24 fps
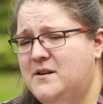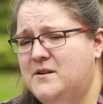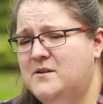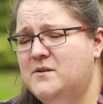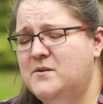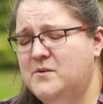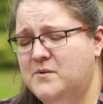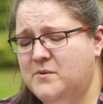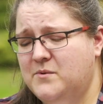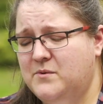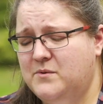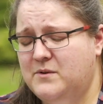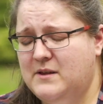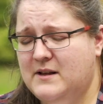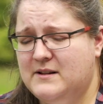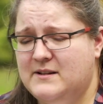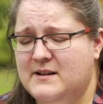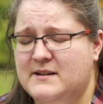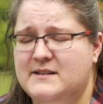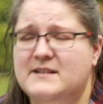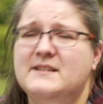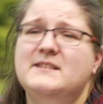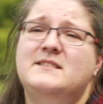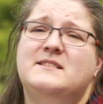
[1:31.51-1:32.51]
knew that
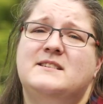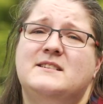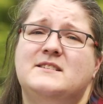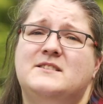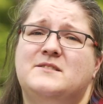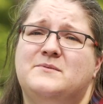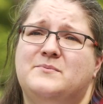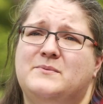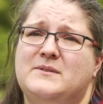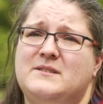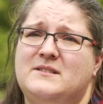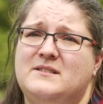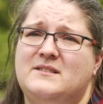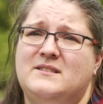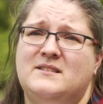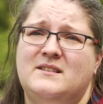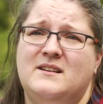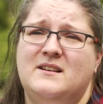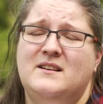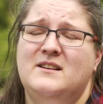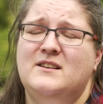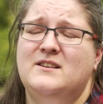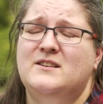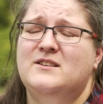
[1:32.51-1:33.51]
the distance was
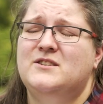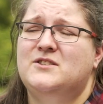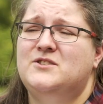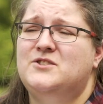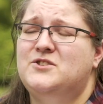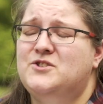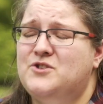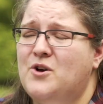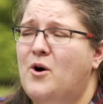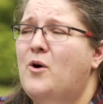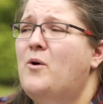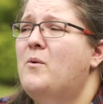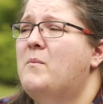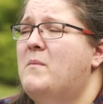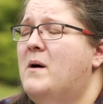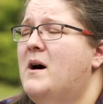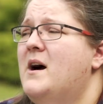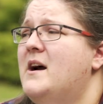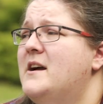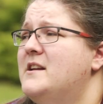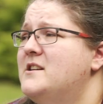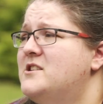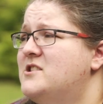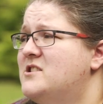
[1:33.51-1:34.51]
so
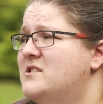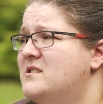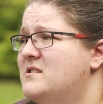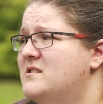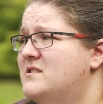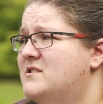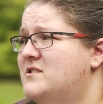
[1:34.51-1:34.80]
much